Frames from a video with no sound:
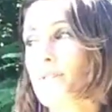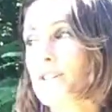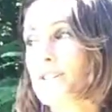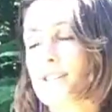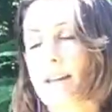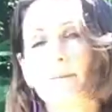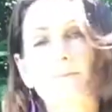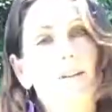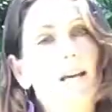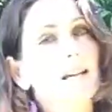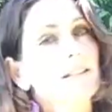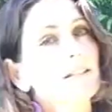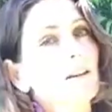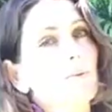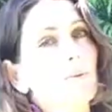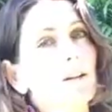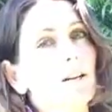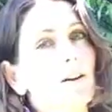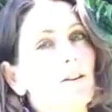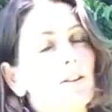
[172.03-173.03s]
Some days
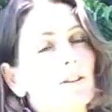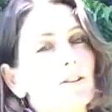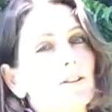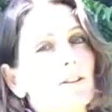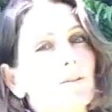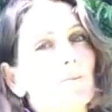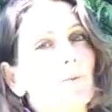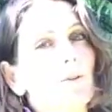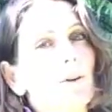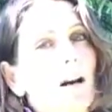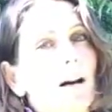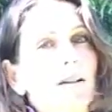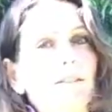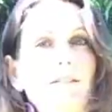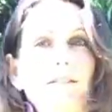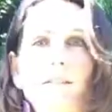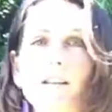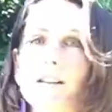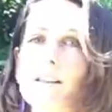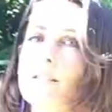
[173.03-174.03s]
I went on and did more
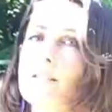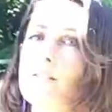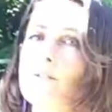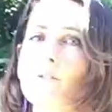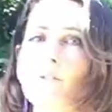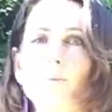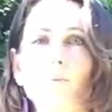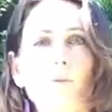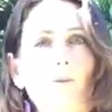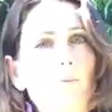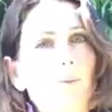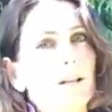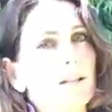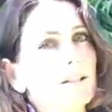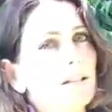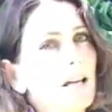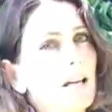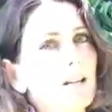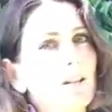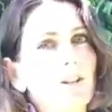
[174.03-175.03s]
asana, or more
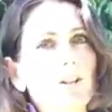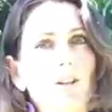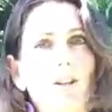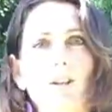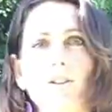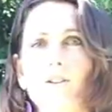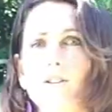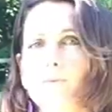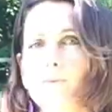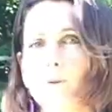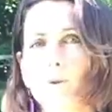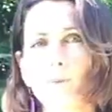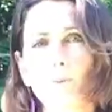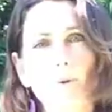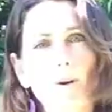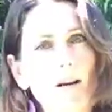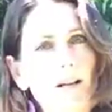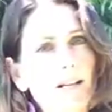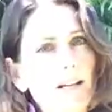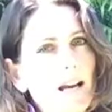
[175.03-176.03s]
meditation, or more
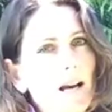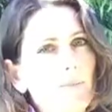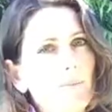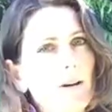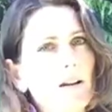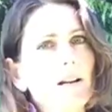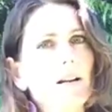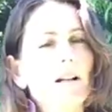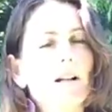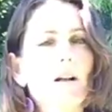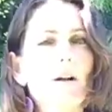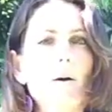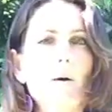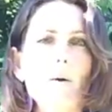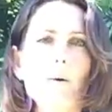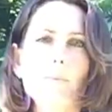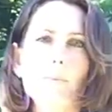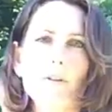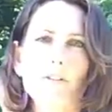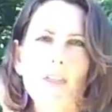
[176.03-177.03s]
pranayama,
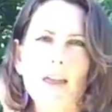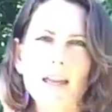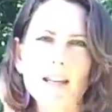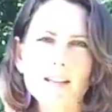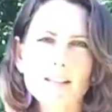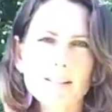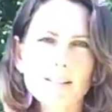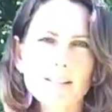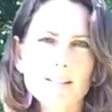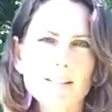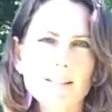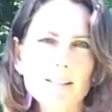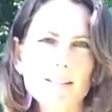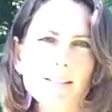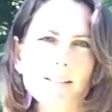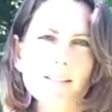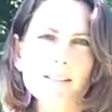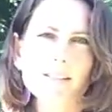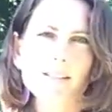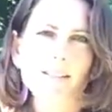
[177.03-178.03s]
but that
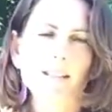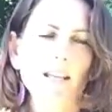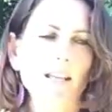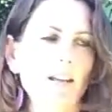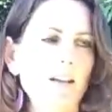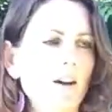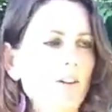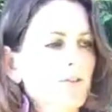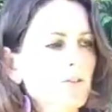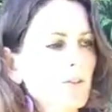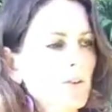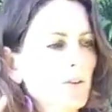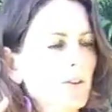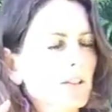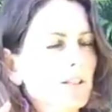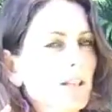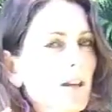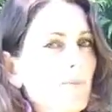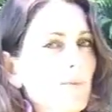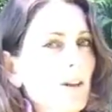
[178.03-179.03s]
consistency of
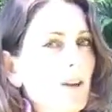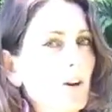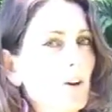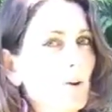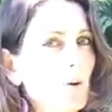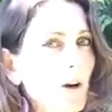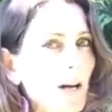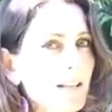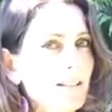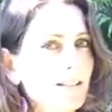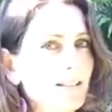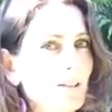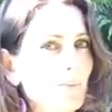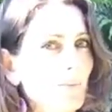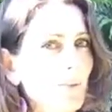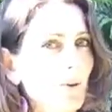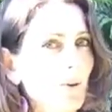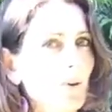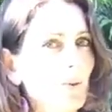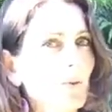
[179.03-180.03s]
doing something quite
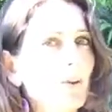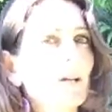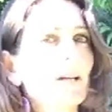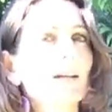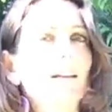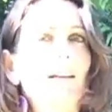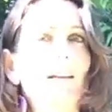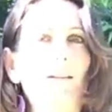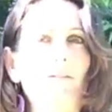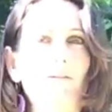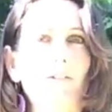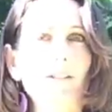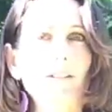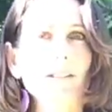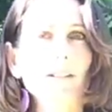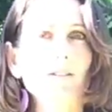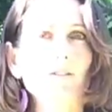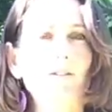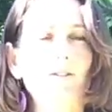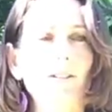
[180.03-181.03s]
simple every
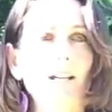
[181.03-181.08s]
single